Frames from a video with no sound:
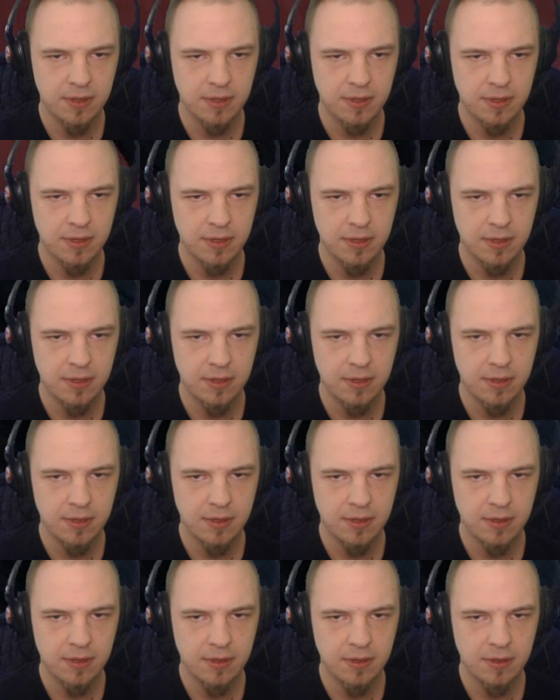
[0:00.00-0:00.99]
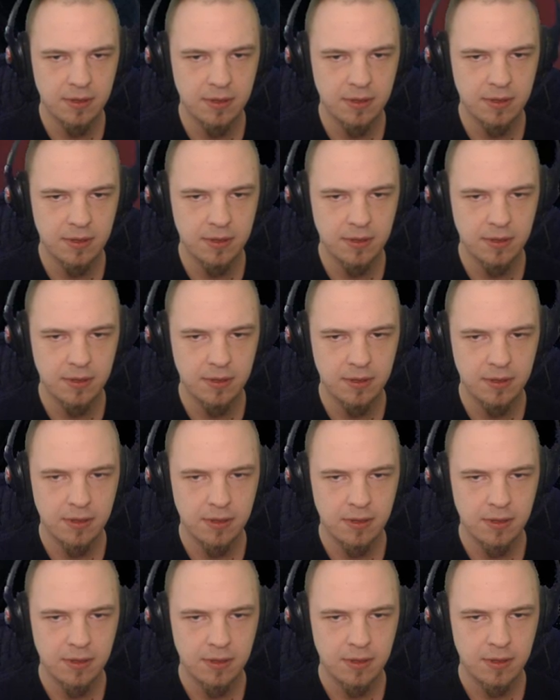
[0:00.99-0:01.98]

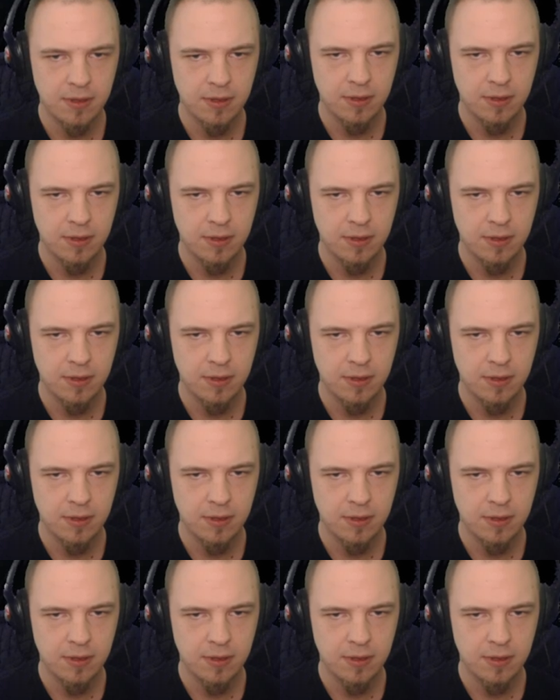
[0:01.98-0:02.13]
(silence)